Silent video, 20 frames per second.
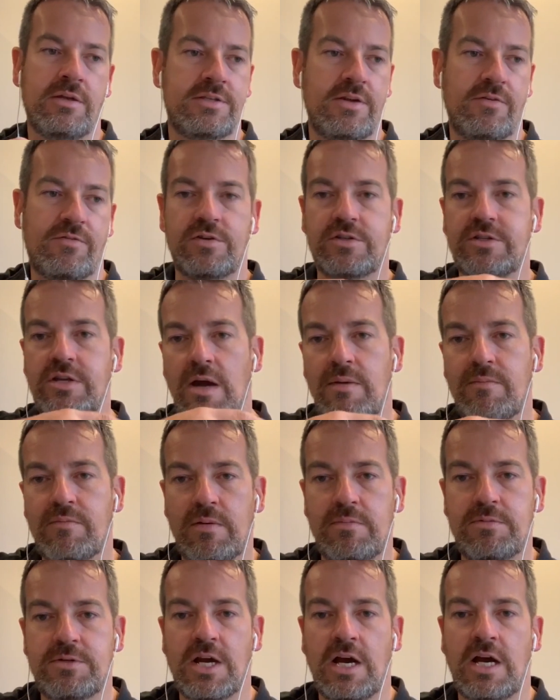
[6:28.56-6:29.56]
Different time
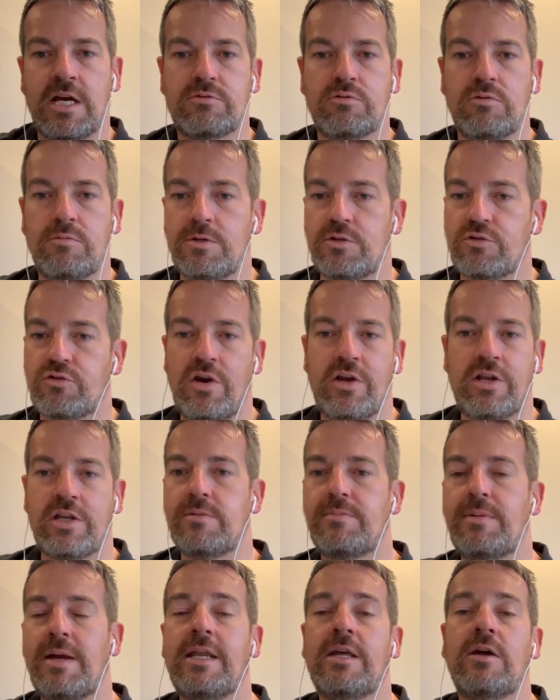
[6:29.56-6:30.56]
frame charts we'll be trading
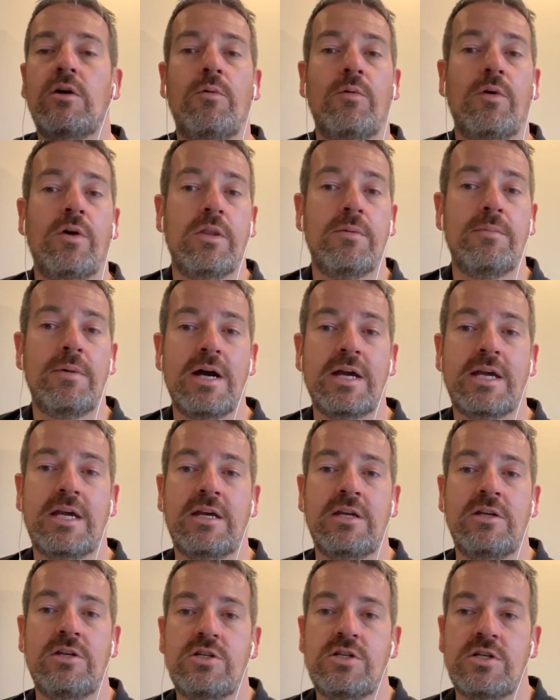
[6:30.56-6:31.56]
depending on what the
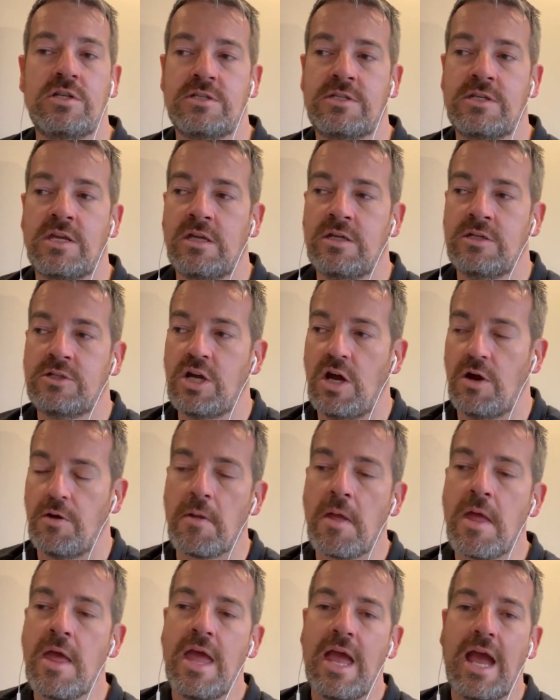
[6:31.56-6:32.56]
market conditions
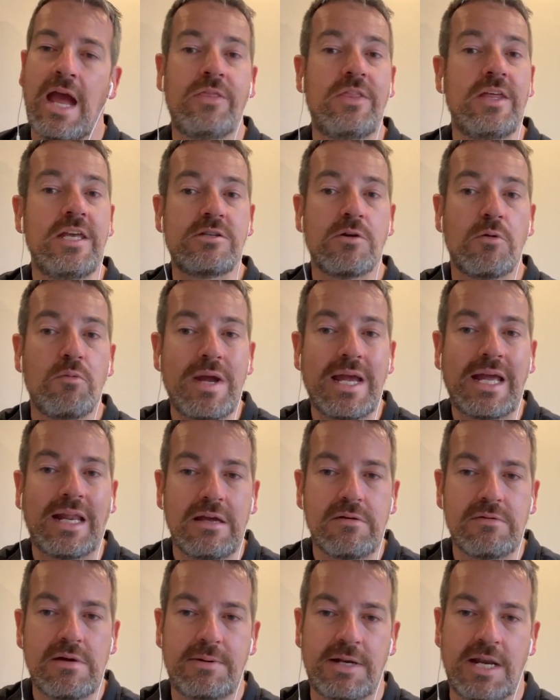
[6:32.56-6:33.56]
show. And these are
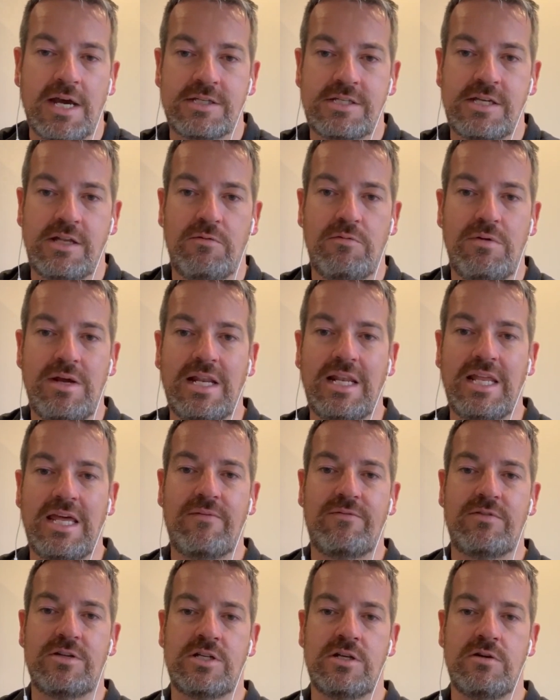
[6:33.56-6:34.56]
weekly webinars, you know, weekly
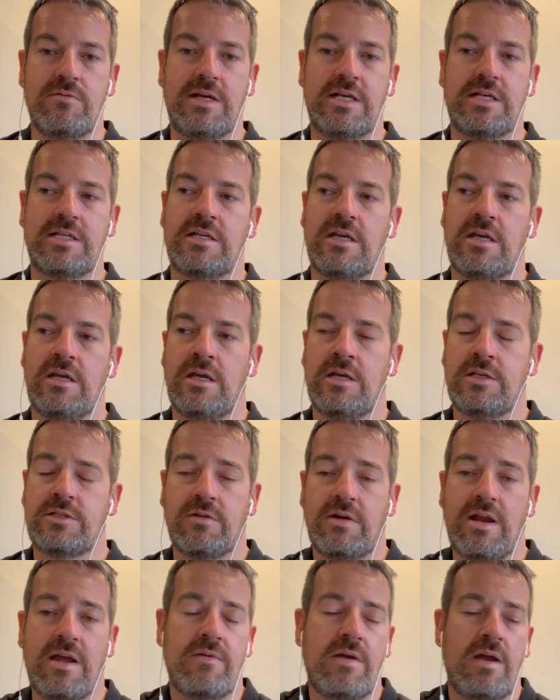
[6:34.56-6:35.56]
every 2 weeks.
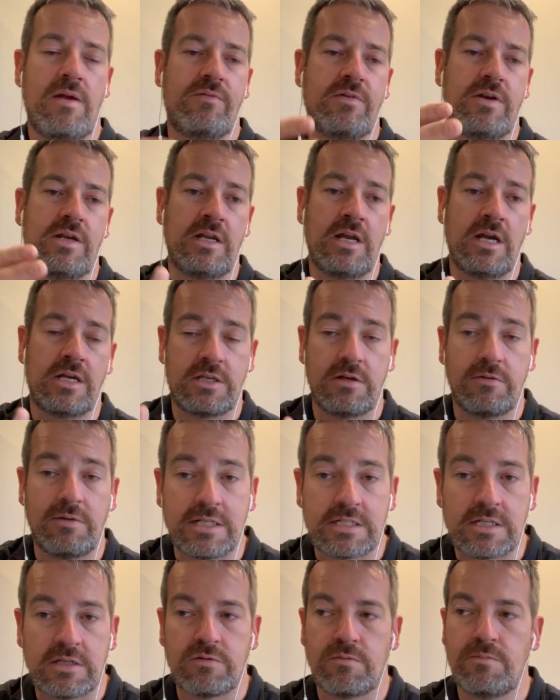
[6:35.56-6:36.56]
Every 2
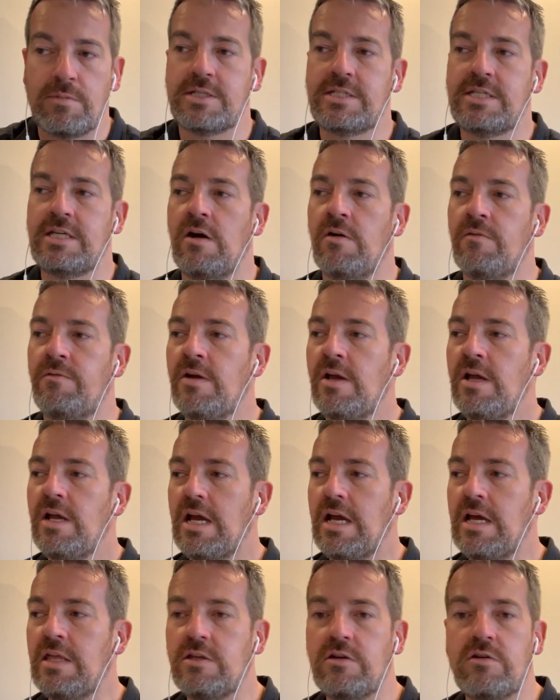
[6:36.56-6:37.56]
weeks it's with myself
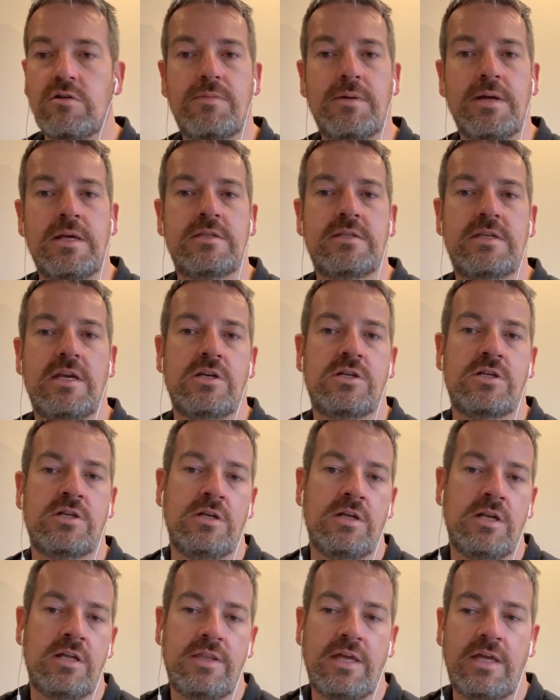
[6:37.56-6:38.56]
in the European
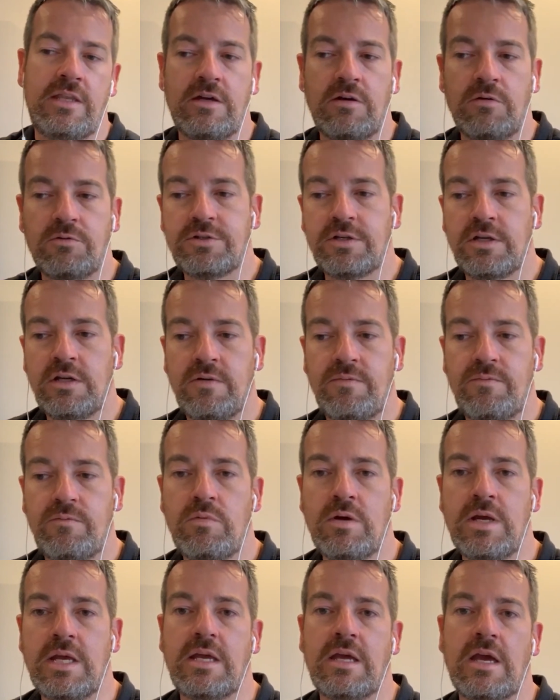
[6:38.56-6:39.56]
session. And then the
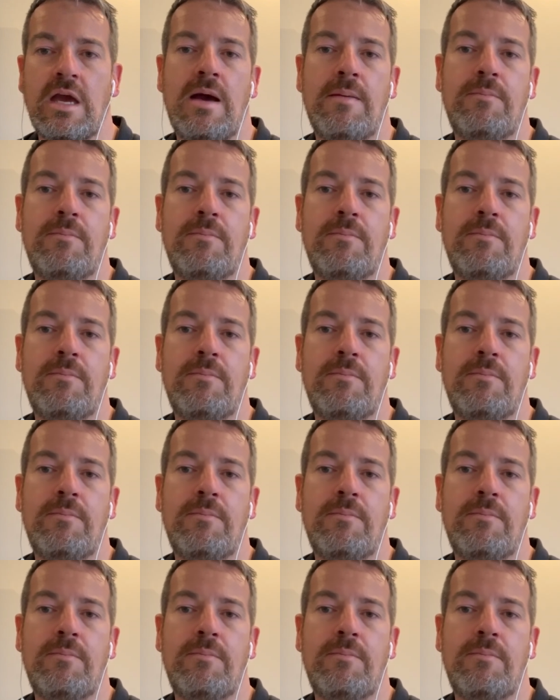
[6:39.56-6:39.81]
alternate week,